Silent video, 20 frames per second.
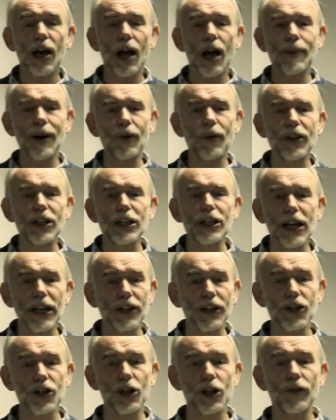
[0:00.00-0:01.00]
about the
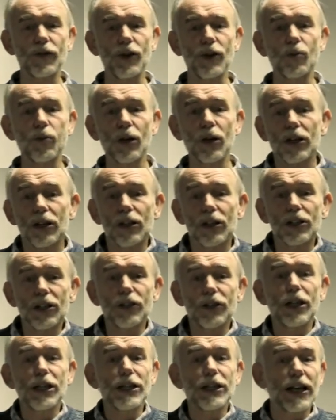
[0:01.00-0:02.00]
nature of the world
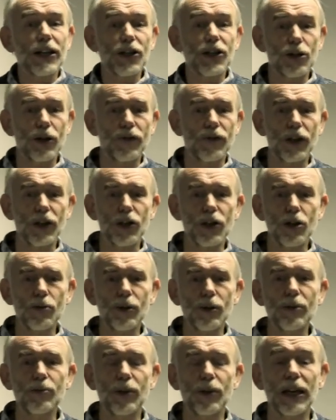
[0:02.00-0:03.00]
and the nature of the
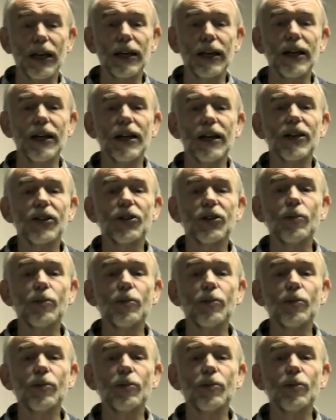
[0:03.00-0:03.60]
human being